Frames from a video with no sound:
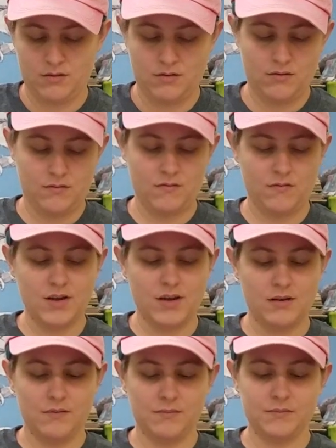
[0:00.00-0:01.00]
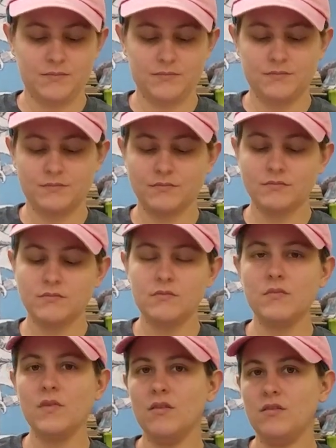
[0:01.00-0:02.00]
All right,
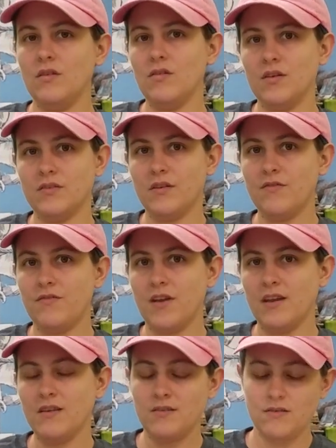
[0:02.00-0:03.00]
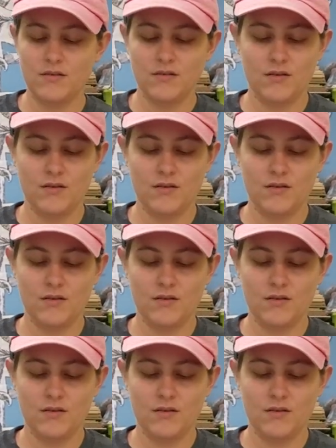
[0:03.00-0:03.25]
so there's our face.